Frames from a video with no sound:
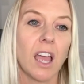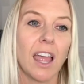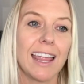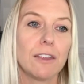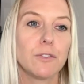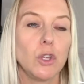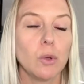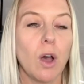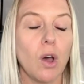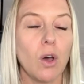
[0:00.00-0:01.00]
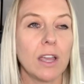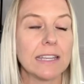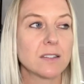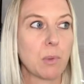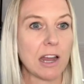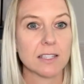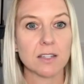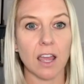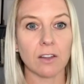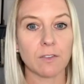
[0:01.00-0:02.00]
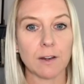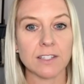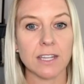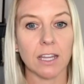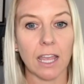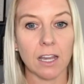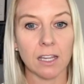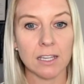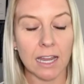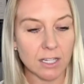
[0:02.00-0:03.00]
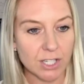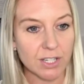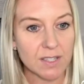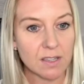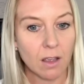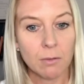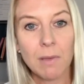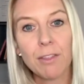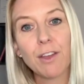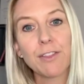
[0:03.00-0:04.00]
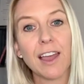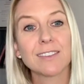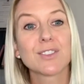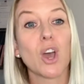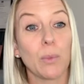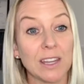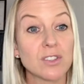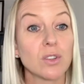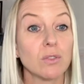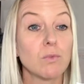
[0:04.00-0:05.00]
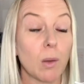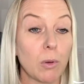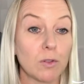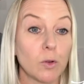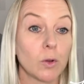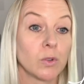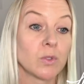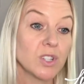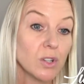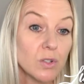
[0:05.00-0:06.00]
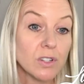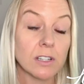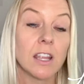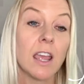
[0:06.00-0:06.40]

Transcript: If you are a depressed and frantic and anxious mother, that's going to rub off on your children.